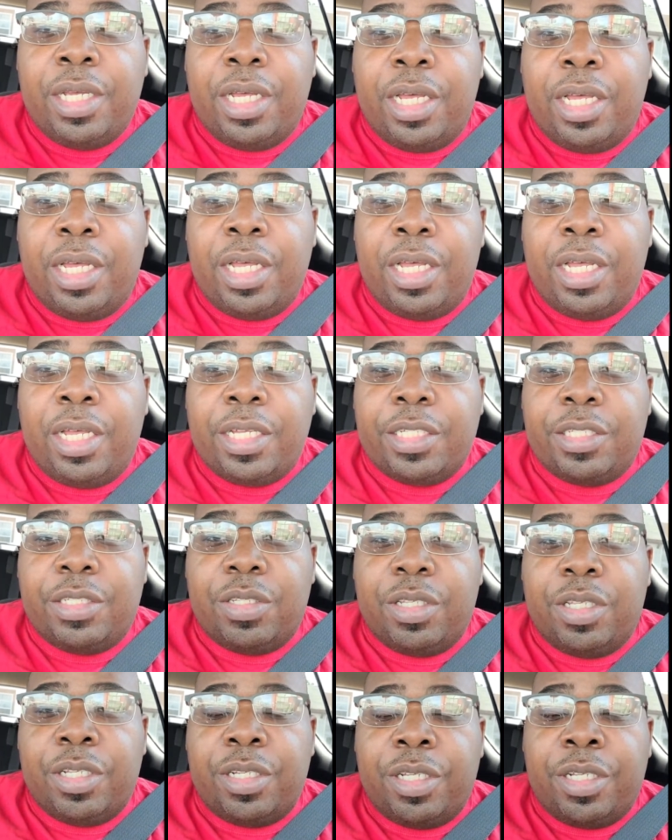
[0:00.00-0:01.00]

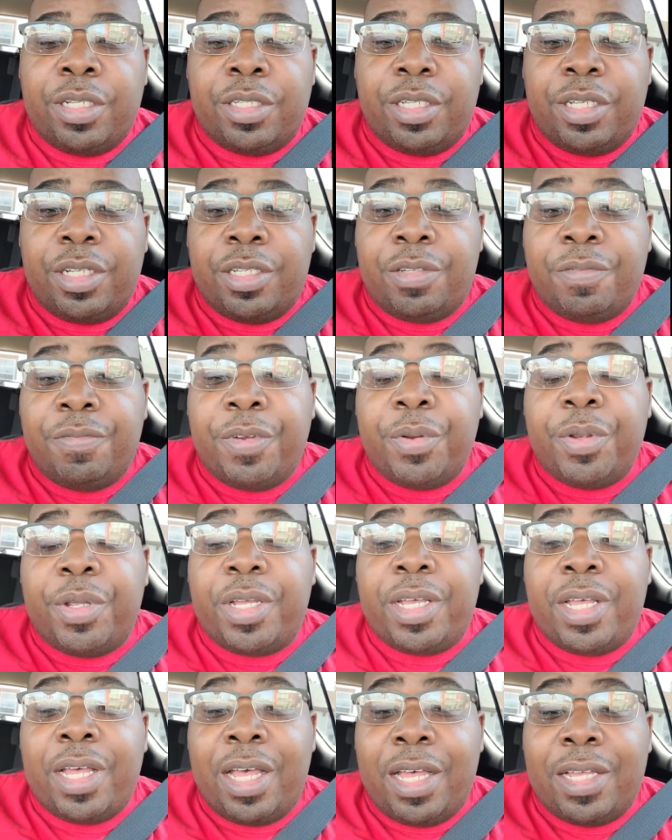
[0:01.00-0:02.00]
It's a very
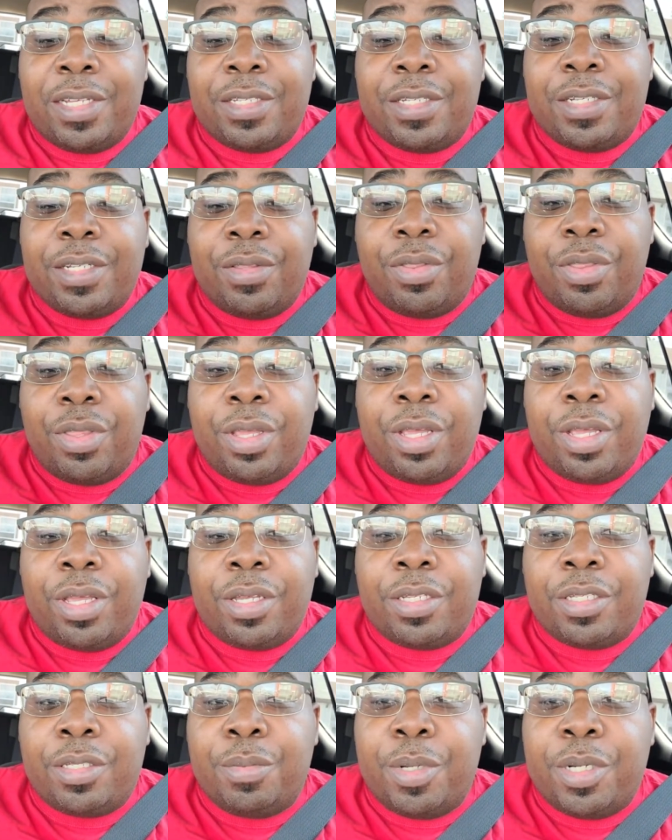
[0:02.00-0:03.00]
constant
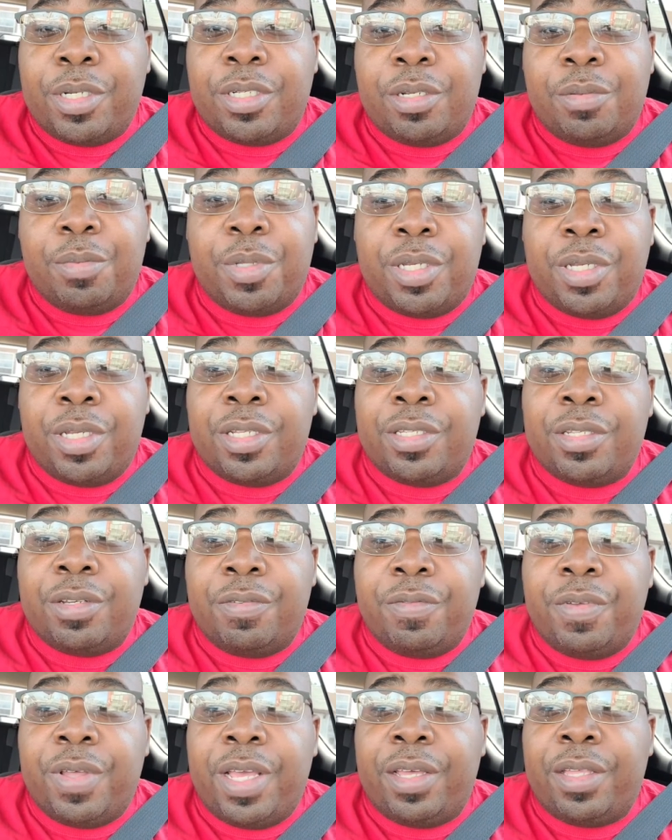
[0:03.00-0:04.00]
thing, especially because of
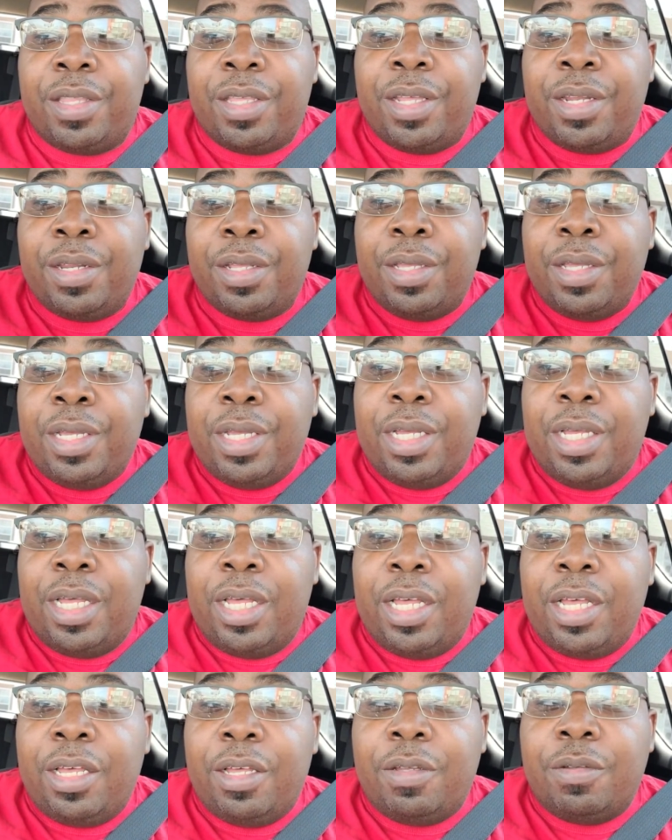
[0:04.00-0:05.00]
the fact
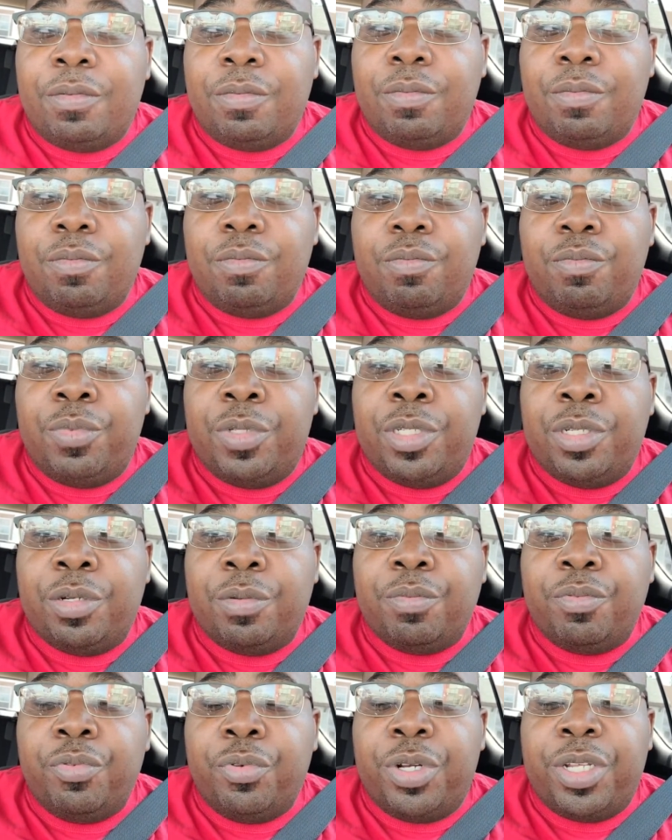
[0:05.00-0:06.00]
that we
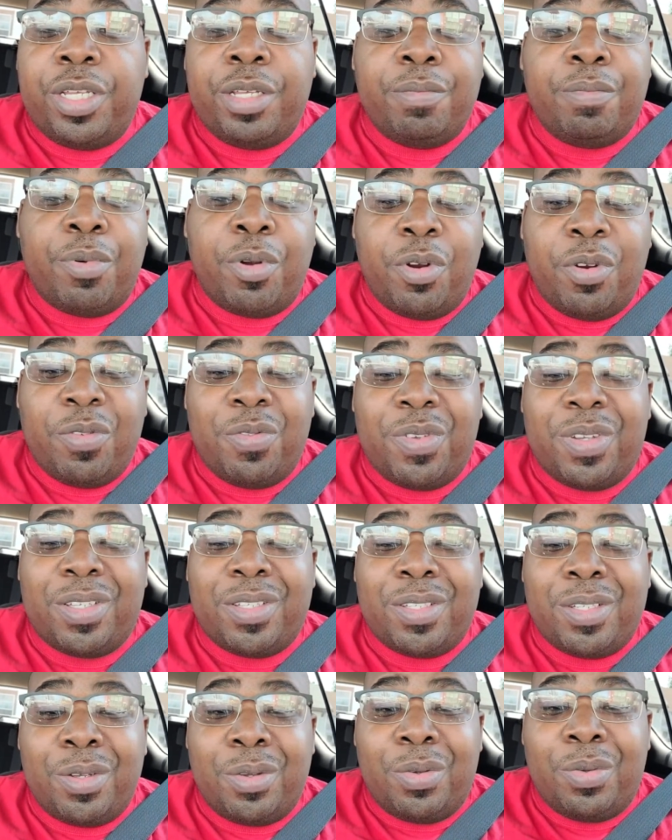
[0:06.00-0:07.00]
are pretty
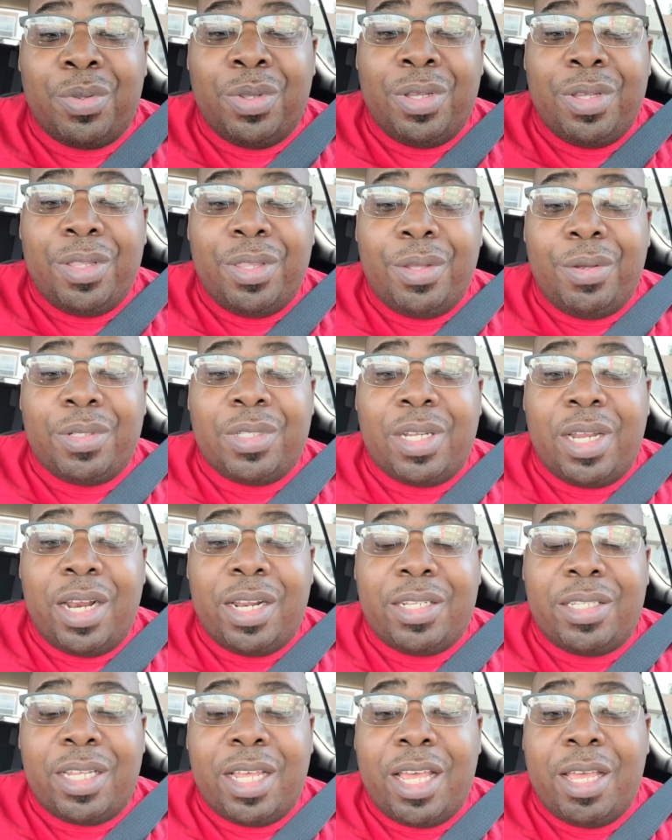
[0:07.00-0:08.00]
imperfect. So there's a lot
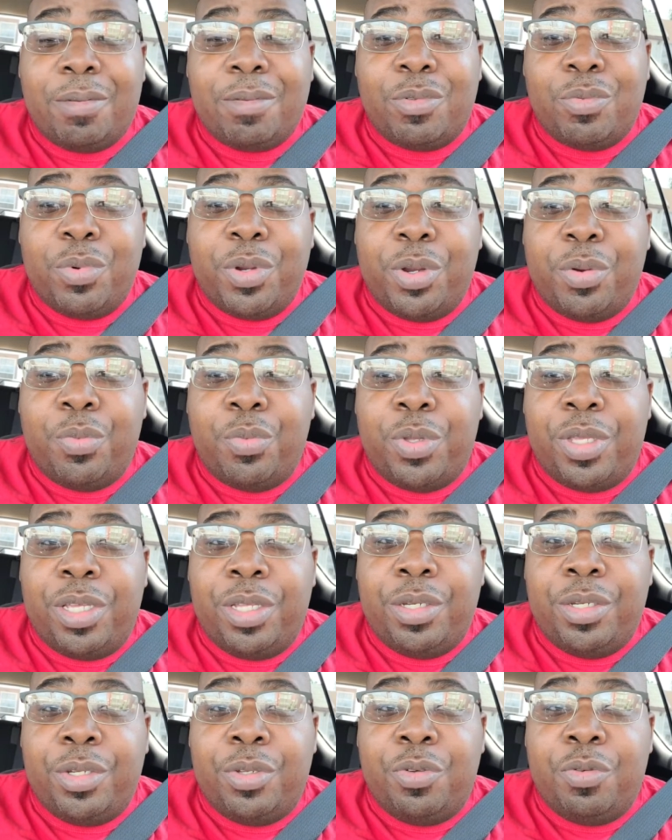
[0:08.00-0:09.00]
of times where
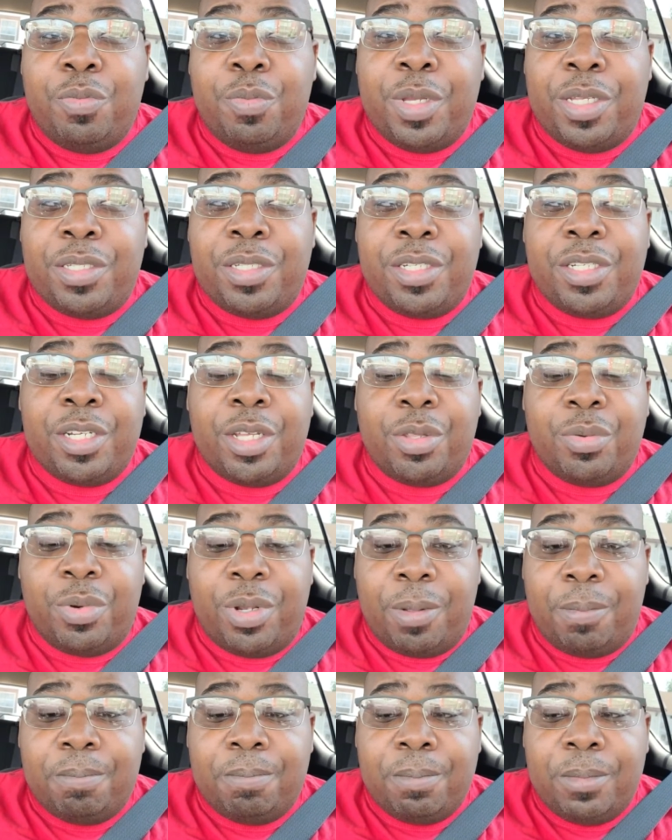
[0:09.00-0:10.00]
we do mess each other
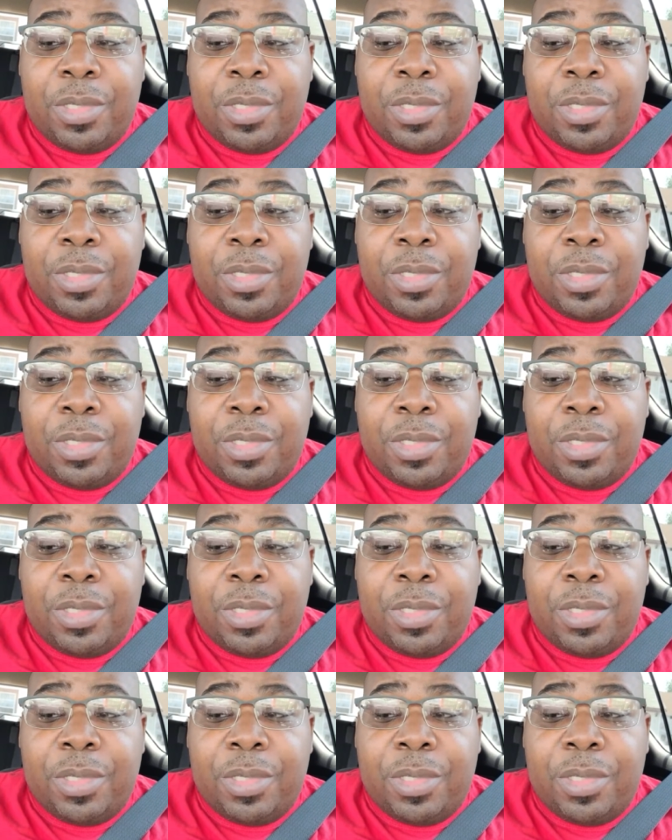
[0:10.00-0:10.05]
up.